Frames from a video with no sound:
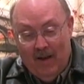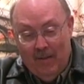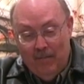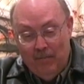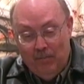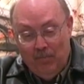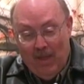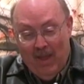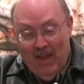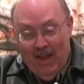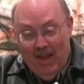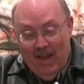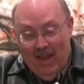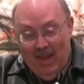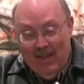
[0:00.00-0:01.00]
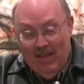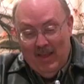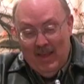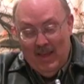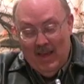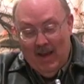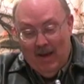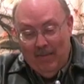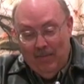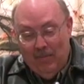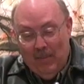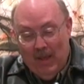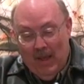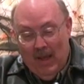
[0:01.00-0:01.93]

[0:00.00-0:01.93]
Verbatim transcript: Um, the, uh,